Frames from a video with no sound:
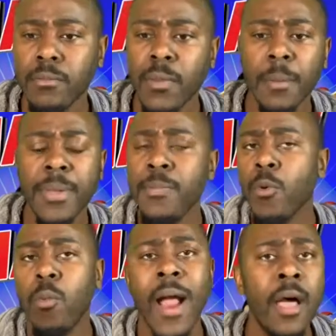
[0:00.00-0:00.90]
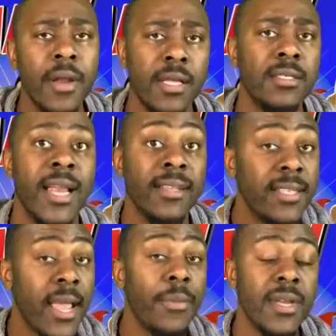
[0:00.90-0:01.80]
people around us. Now,
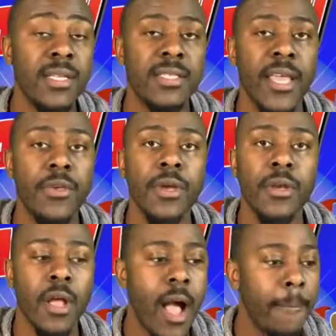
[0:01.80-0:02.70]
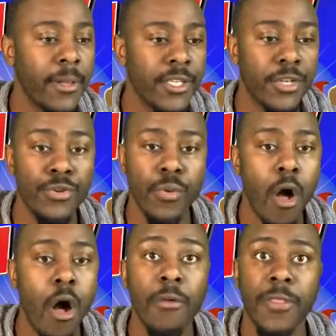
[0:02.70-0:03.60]
today we did say you can accomplish and do
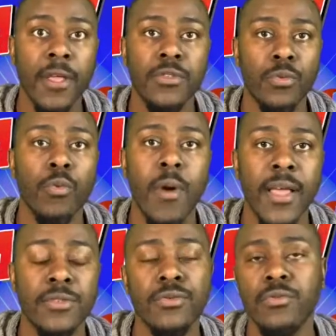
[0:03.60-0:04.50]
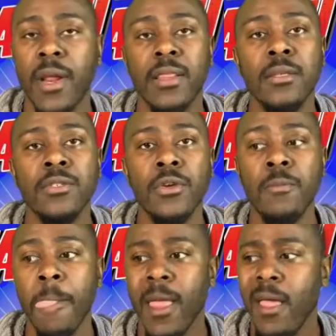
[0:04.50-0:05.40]
all things through Christ who strengthens you,
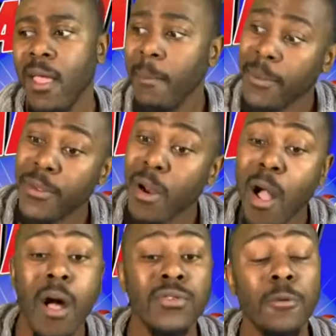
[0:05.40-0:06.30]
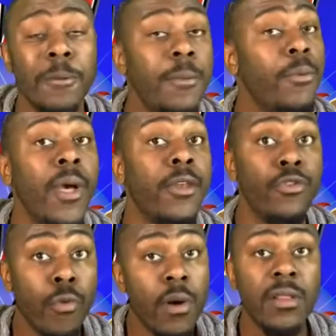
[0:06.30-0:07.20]
but there are also people in
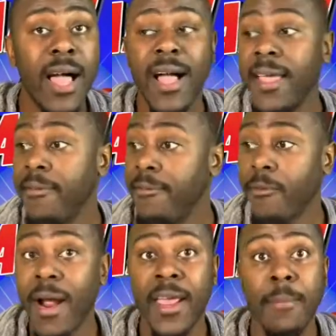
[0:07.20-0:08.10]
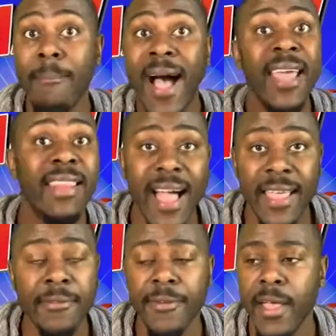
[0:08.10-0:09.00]
your life, right, in my
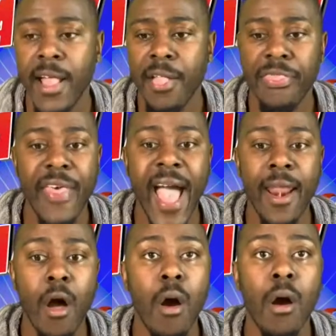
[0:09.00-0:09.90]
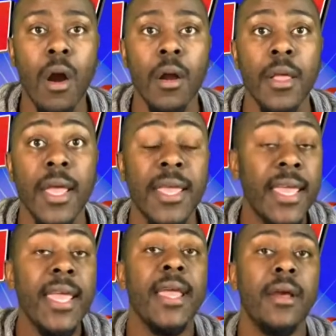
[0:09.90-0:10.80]
life, that are
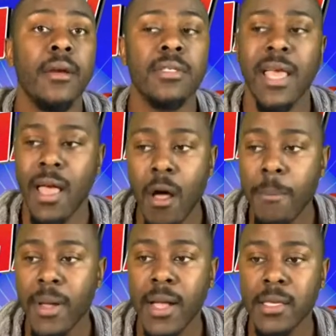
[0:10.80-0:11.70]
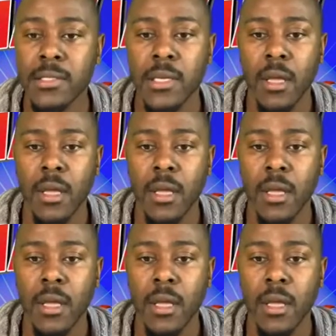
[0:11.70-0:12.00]
here to help us